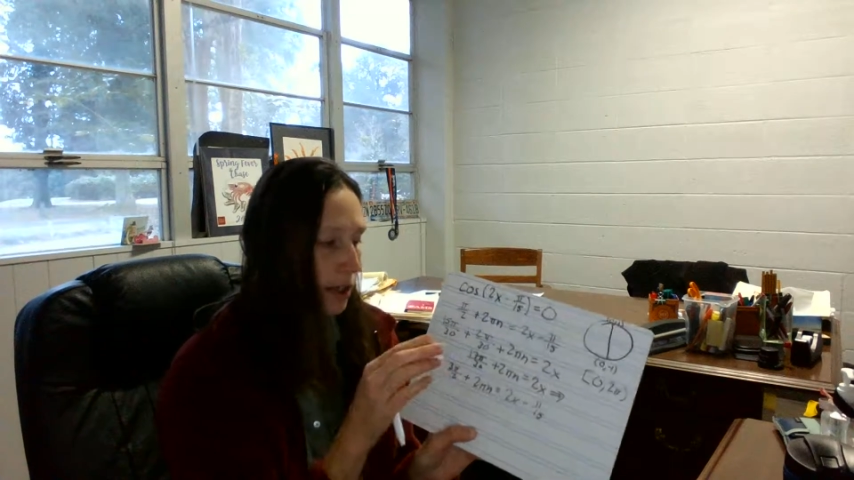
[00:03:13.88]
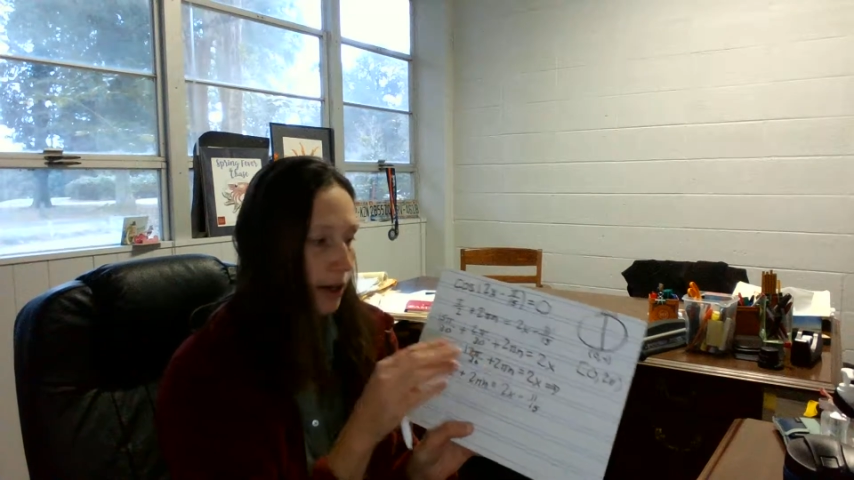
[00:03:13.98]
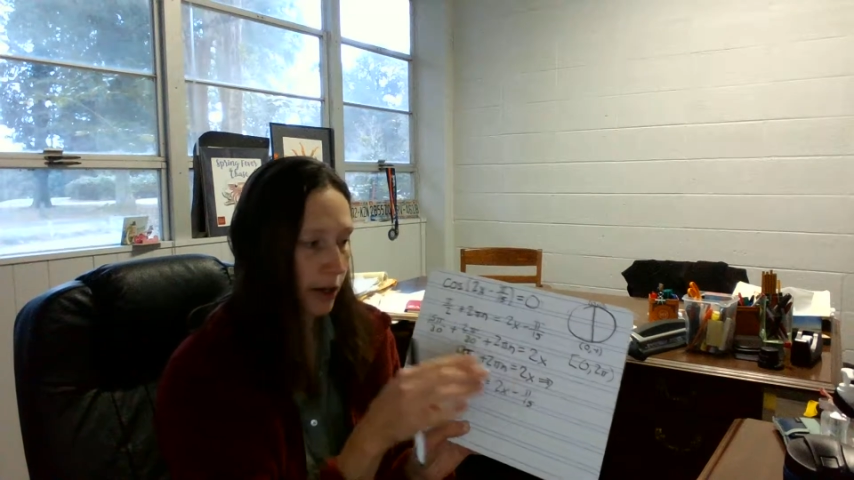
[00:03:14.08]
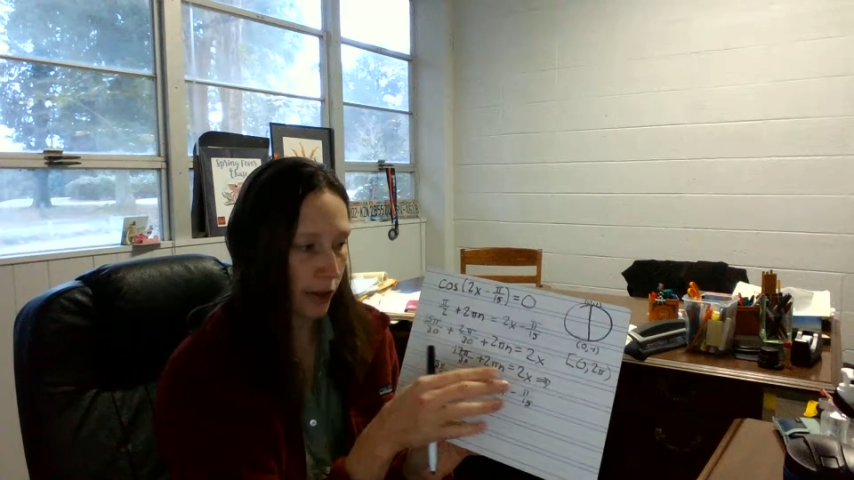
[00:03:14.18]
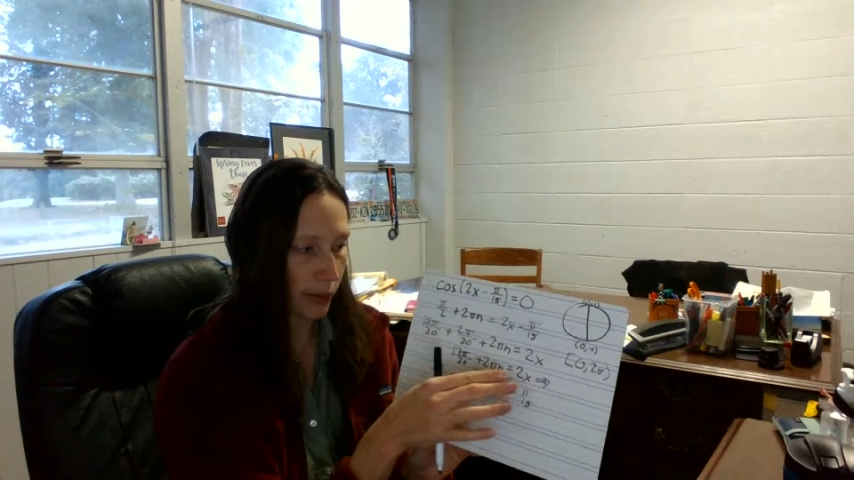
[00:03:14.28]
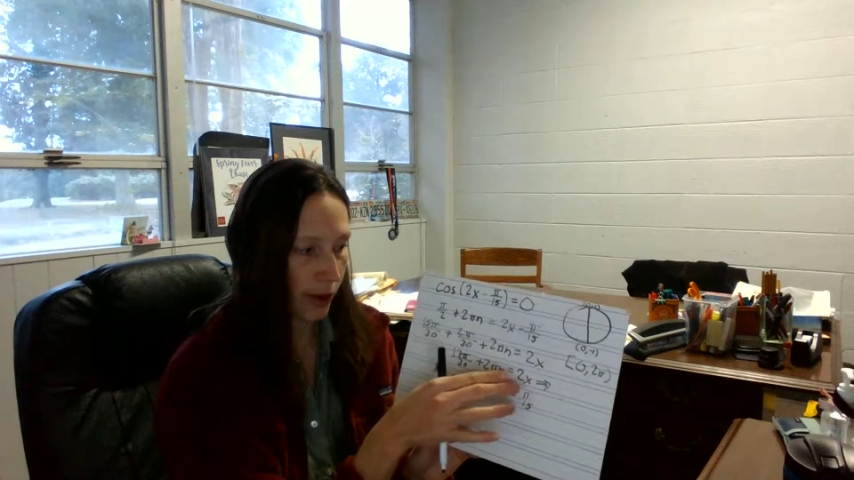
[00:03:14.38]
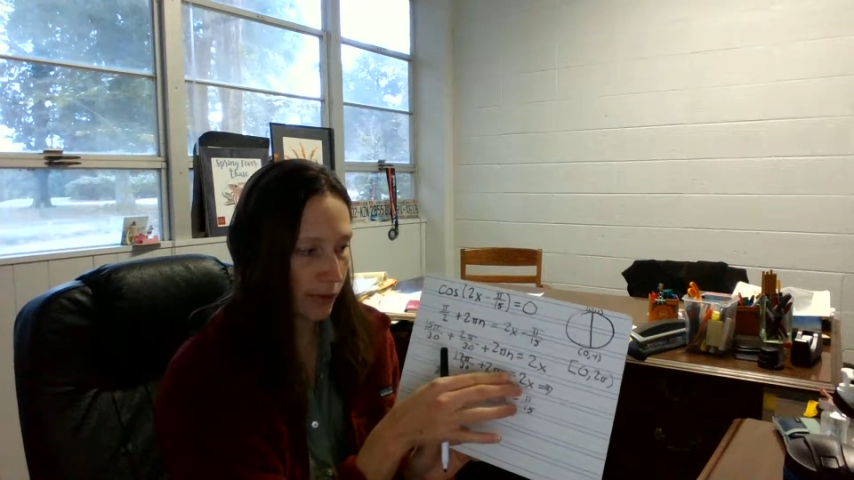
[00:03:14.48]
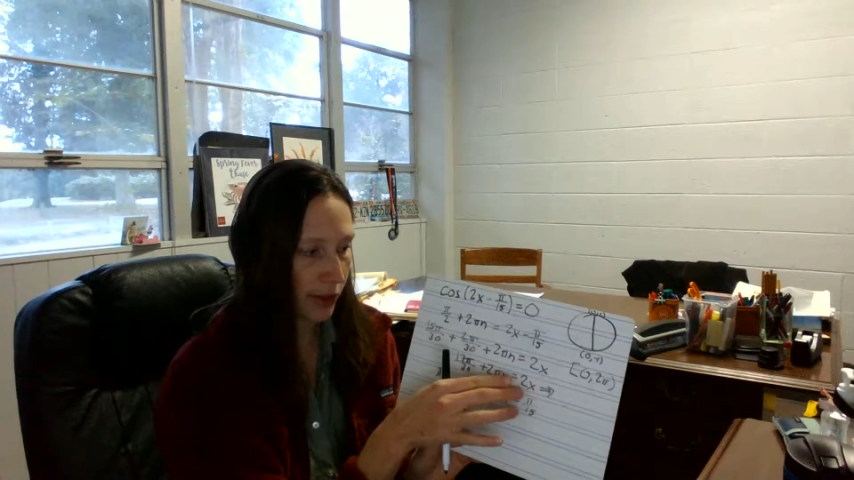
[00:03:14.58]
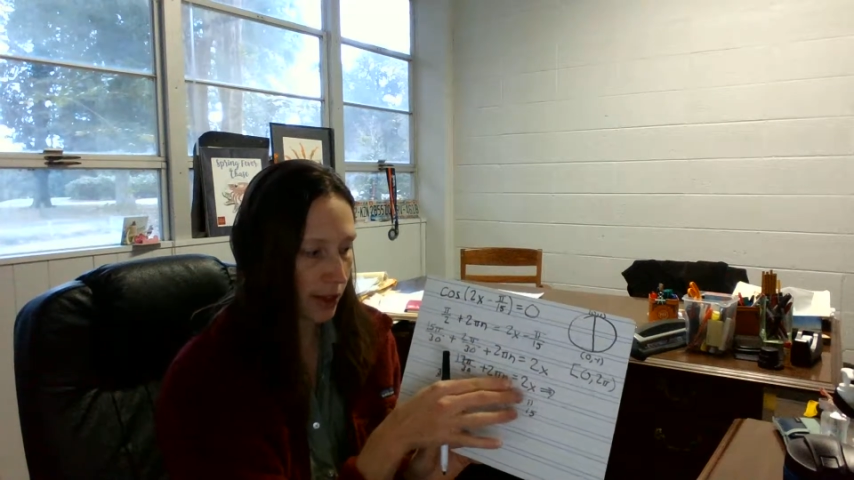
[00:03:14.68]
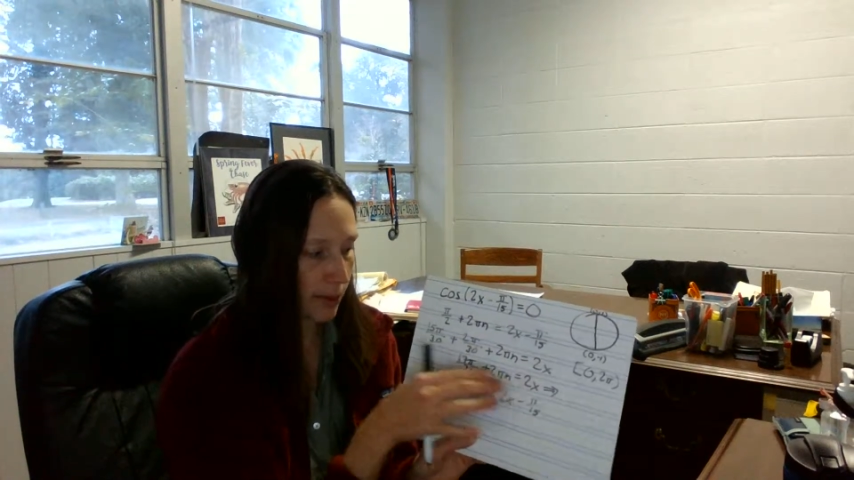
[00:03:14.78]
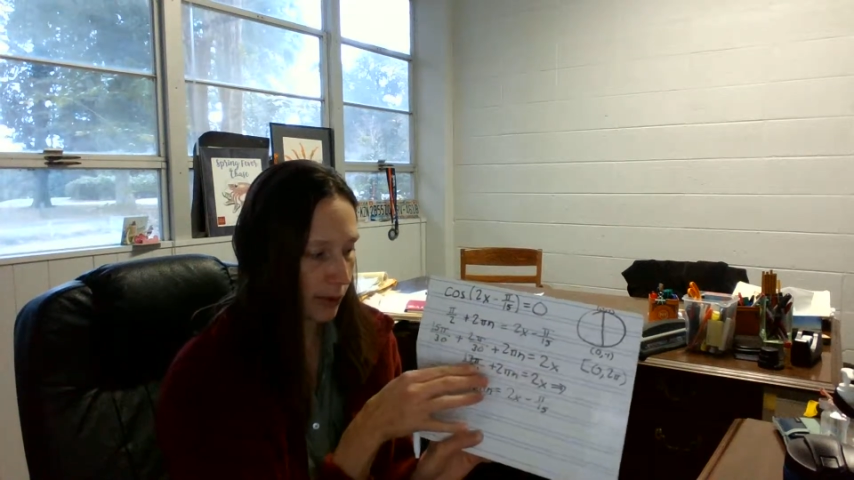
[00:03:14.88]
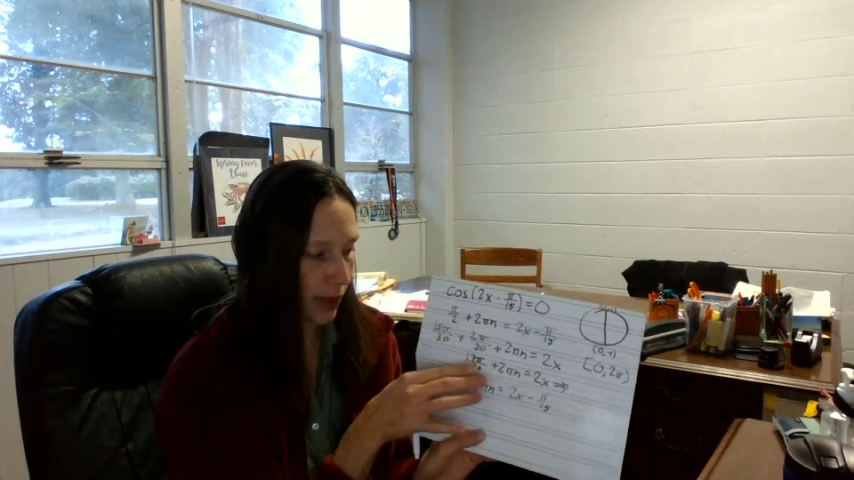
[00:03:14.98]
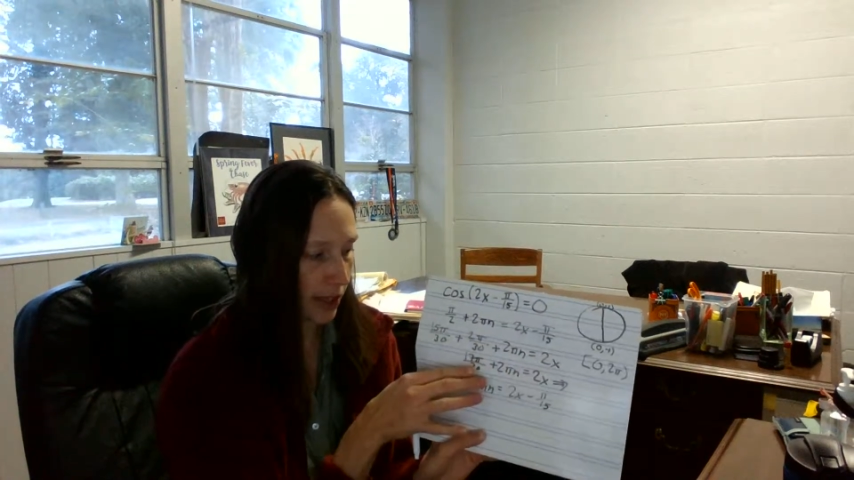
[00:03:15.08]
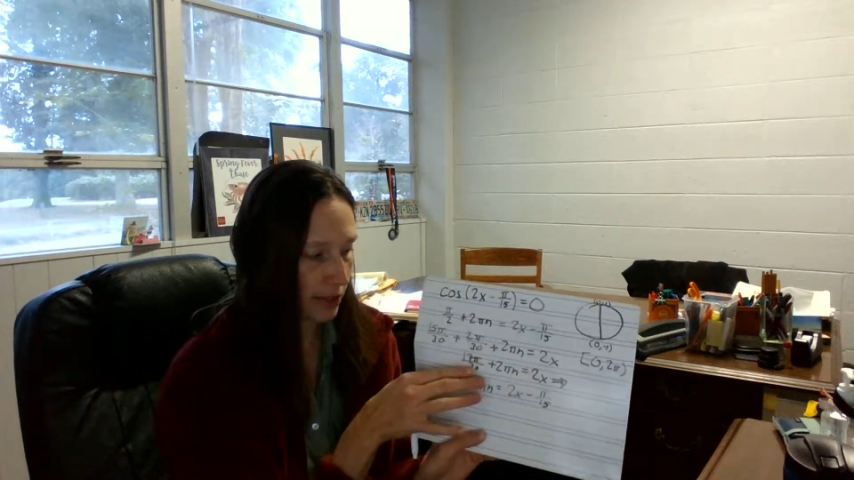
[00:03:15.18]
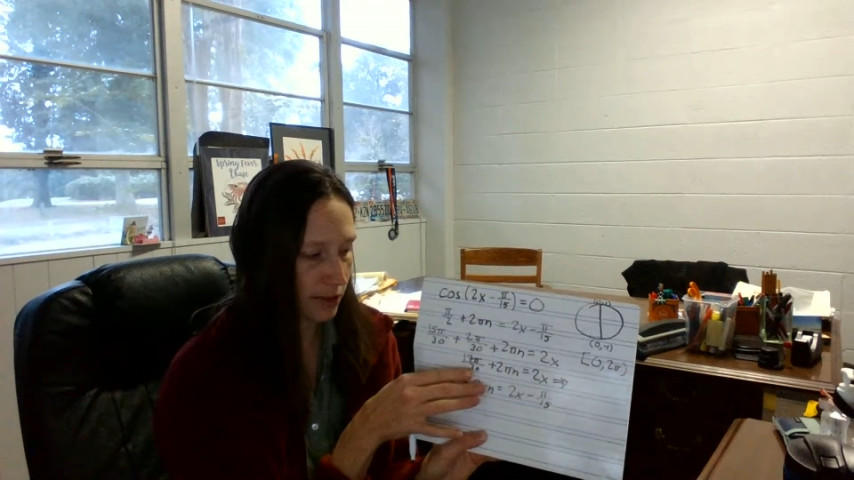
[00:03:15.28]
Another way of thinking about
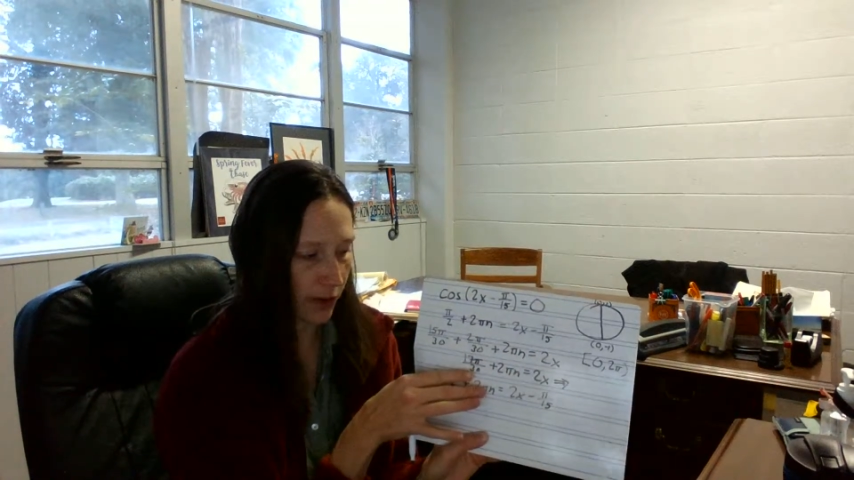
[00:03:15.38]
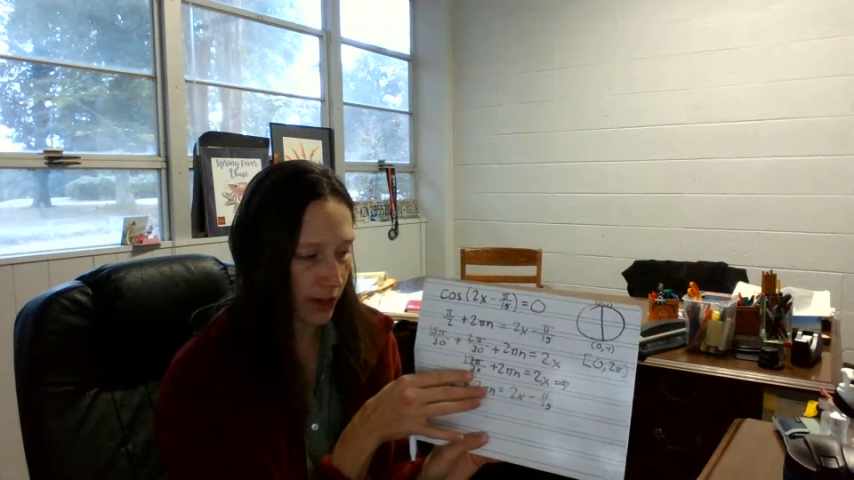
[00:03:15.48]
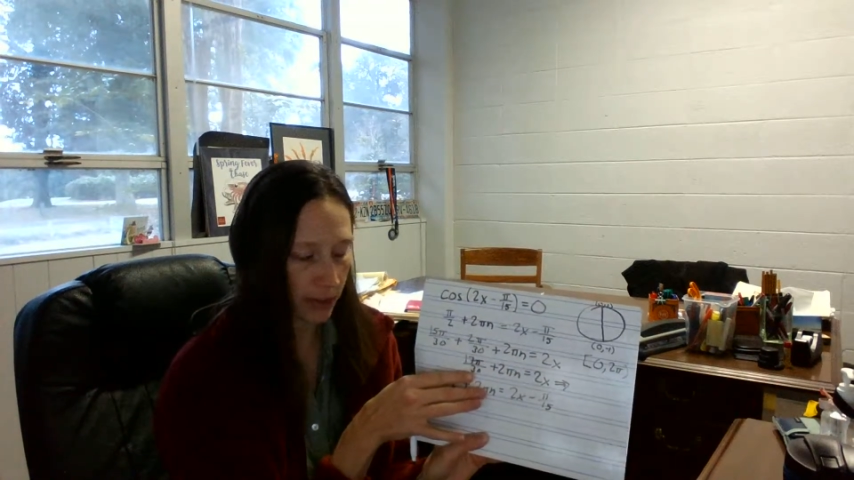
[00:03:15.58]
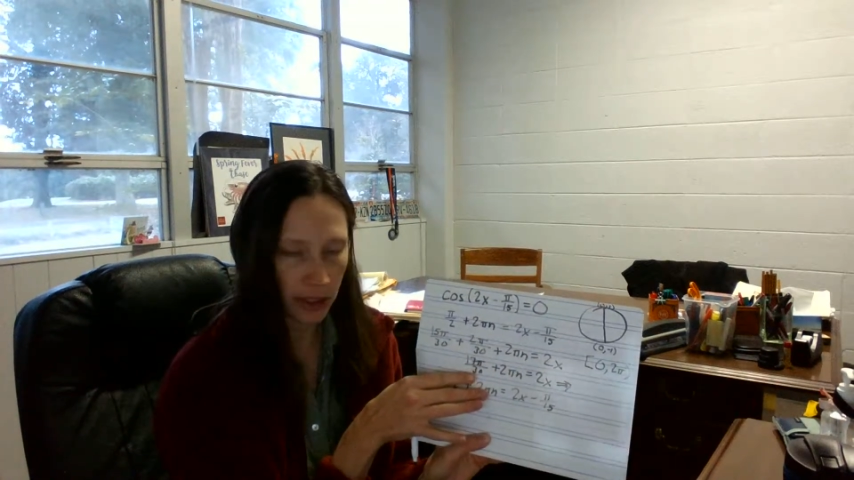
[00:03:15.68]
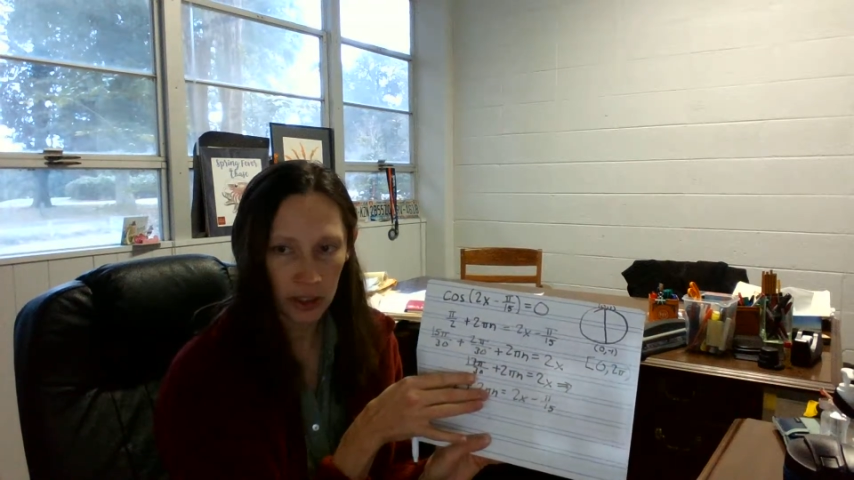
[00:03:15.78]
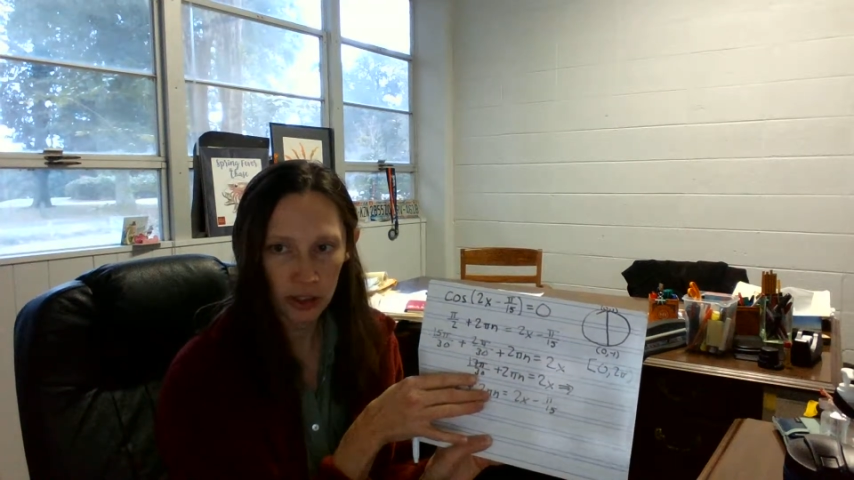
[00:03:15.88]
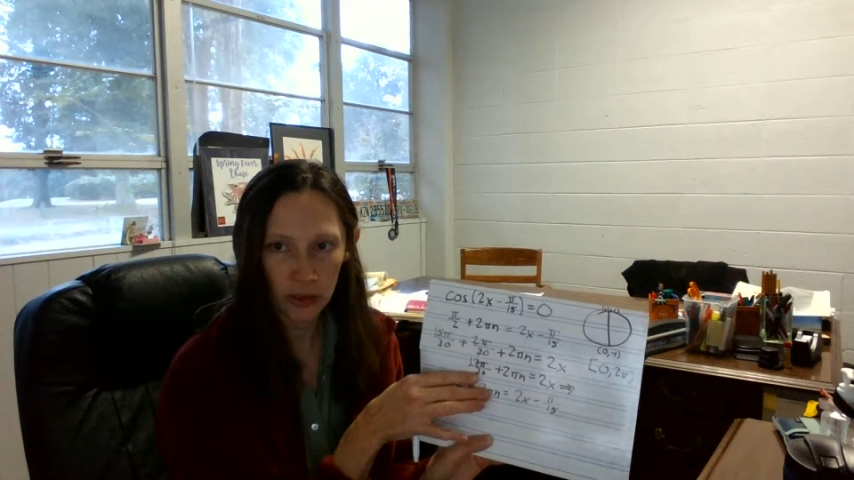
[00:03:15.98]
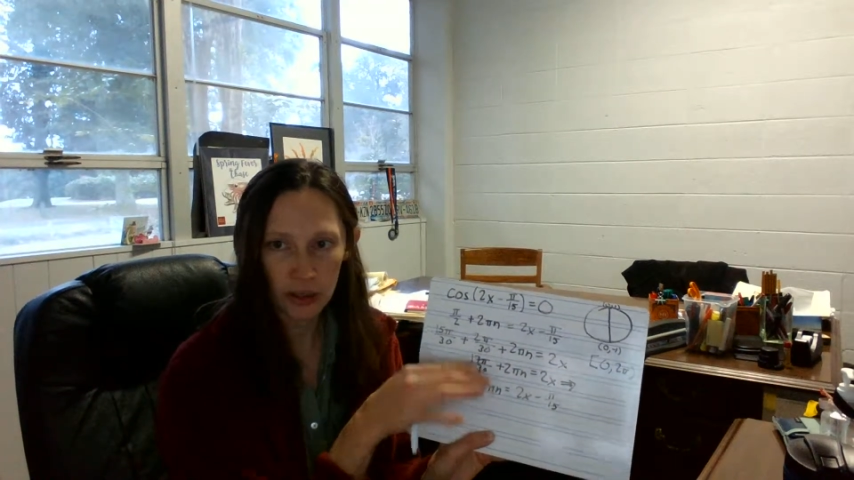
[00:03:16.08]
that is dividing by 2